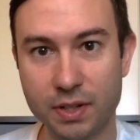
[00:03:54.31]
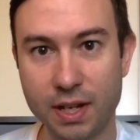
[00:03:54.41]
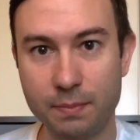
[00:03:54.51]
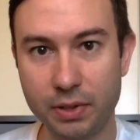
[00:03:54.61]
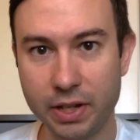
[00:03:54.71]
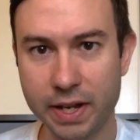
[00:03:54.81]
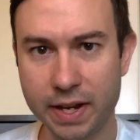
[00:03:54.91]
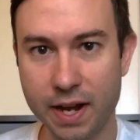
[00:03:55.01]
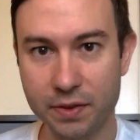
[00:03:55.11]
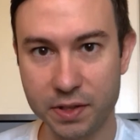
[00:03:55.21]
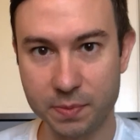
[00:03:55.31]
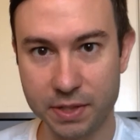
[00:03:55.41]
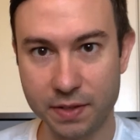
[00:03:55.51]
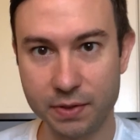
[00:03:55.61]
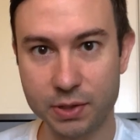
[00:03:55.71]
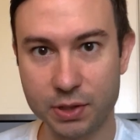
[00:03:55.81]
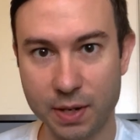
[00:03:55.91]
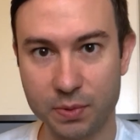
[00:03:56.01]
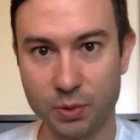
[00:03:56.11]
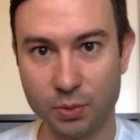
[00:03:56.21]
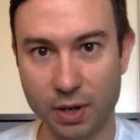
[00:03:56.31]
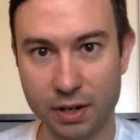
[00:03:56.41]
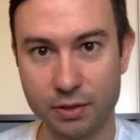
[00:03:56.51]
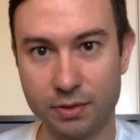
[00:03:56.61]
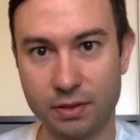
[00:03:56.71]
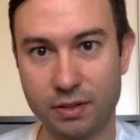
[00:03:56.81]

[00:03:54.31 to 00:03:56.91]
and plan out the specific steps required.